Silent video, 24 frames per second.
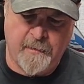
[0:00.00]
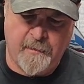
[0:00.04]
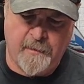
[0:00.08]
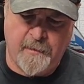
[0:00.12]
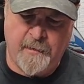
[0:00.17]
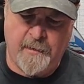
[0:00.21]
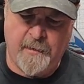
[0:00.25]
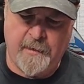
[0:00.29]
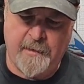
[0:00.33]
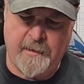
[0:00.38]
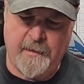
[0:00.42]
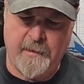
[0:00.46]

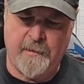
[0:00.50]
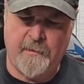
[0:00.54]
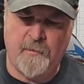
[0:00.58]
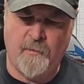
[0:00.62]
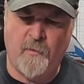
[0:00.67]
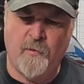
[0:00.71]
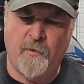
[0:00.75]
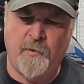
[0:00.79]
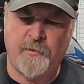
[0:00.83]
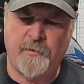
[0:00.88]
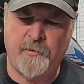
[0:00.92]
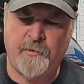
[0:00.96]
And again, the
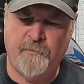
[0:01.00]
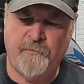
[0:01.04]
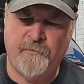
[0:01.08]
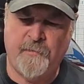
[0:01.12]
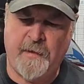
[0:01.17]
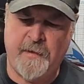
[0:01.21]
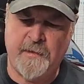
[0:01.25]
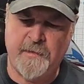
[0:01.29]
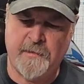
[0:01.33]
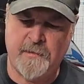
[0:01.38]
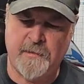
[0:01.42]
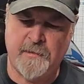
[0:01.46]
horseshoe
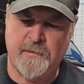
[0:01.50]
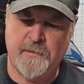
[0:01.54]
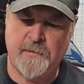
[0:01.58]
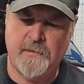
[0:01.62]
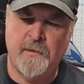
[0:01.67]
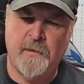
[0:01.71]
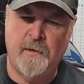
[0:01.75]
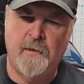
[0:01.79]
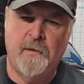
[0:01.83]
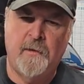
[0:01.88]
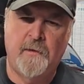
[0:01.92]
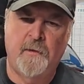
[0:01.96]
faces
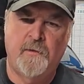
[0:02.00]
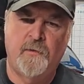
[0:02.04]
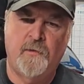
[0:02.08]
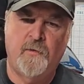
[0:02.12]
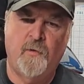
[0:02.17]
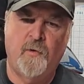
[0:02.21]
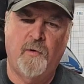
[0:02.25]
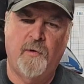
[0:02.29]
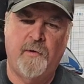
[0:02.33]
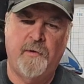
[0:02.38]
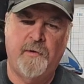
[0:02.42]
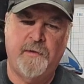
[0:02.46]

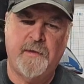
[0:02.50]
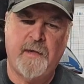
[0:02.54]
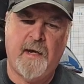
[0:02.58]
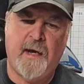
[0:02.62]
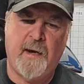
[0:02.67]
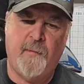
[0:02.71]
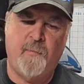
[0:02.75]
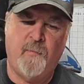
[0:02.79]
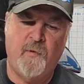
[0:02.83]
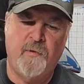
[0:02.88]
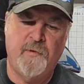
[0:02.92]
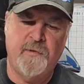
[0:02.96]
towards the
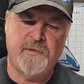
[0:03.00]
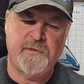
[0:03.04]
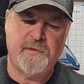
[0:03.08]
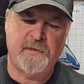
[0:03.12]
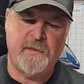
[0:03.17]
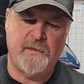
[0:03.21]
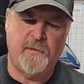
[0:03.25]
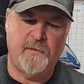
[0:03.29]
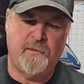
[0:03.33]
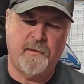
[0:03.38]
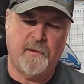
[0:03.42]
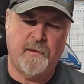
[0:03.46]
top where the
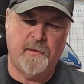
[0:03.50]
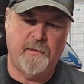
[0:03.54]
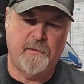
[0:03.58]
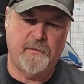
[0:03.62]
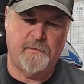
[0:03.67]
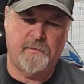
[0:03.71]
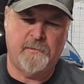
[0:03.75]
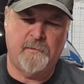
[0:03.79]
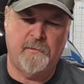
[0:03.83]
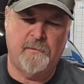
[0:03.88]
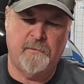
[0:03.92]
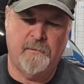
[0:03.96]
seal goes,
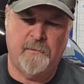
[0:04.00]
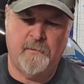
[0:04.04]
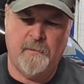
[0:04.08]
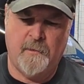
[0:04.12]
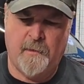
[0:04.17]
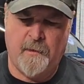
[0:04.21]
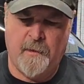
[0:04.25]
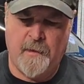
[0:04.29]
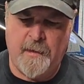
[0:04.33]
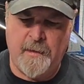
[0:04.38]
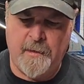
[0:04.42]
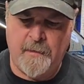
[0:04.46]
all
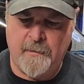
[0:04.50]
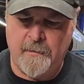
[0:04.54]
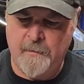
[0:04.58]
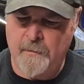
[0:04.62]
right?